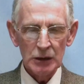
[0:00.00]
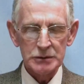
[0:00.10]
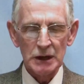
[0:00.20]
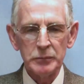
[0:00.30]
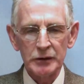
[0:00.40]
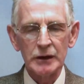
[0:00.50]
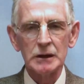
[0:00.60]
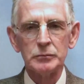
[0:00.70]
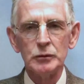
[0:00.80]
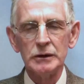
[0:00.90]
And it was that
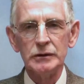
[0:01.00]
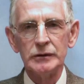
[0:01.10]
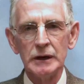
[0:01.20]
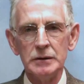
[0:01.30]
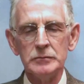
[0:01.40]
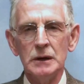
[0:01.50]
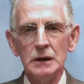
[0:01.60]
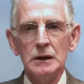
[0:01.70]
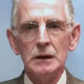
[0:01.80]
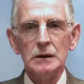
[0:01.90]
particular point in time
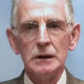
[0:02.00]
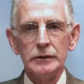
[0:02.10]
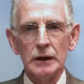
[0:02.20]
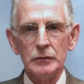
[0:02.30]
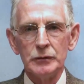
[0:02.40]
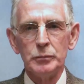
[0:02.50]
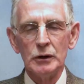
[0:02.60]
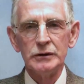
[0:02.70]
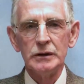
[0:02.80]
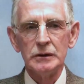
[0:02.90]
that I was
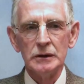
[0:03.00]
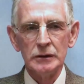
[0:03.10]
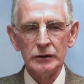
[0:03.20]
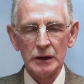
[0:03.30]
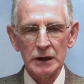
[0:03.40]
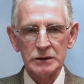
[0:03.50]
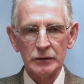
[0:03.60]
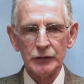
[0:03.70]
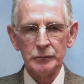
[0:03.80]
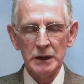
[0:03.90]
pointed in the
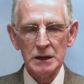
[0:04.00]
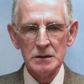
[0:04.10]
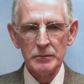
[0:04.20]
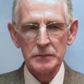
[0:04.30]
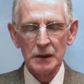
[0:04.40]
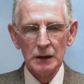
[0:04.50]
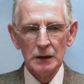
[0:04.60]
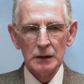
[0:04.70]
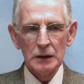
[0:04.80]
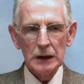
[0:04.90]
direction of Spain,
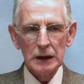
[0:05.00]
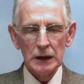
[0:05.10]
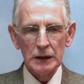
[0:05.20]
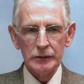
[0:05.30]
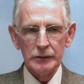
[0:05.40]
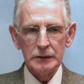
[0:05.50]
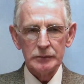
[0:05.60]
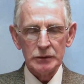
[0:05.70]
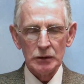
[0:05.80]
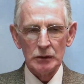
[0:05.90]
and
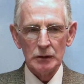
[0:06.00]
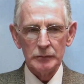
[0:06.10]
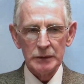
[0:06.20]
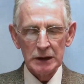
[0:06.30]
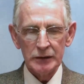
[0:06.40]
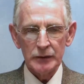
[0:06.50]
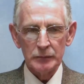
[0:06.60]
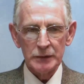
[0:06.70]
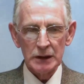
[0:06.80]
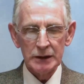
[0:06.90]
I'm
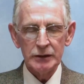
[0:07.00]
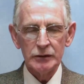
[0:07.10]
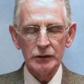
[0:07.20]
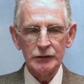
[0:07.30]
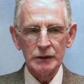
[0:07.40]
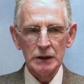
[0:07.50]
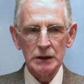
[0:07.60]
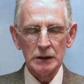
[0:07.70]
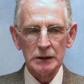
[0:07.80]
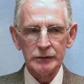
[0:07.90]
delighted to
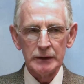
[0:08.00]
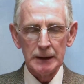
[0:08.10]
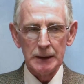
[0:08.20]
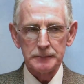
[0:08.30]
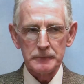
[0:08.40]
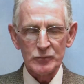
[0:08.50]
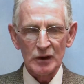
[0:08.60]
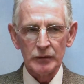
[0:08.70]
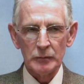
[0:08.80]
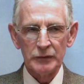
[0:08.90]
say that
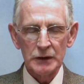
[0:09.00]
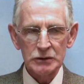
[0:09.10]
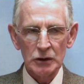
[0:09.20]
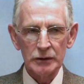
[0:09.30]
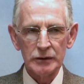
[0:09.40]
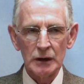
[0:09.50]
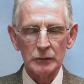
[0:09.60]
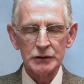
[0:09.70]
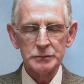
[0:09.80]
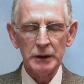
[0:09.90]
from my first
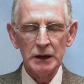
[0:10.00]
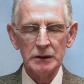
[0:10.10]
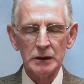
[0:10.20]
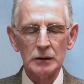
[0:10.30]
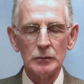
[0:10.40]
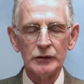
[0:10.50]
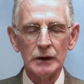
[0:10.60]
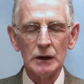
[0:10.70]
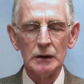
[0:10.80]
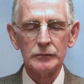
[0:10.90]
contact with Spain, and it
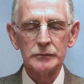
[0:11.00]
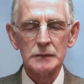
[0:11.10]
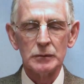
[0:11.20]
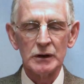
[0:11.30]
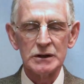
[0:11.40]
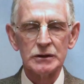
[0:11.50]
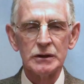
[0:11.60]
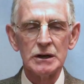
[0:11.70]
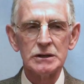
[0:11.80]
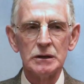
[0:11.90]
was a
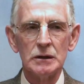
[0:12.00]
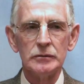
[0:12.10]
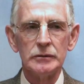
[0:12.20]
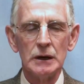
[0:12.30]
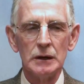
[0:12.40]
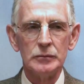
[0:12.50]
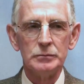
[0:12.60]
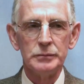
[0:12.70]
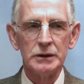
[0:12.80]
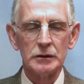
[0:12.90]
presentation that
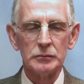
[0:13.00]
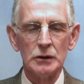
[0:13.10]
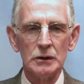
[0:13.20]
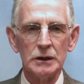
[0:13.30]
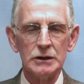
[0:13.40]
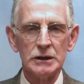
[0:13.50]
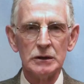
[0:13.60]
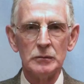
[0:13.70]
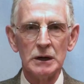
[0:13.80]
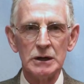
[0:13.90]
Peter Brawley, the
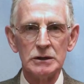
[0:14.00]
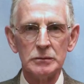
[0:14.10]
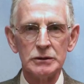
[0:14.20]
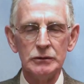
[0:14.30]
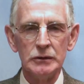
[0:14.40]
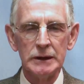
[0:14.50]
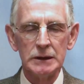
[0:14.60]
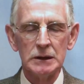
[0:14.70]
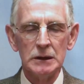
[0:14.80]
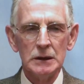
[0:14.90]
general manager, was
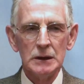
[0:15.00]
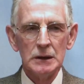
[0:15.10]
doing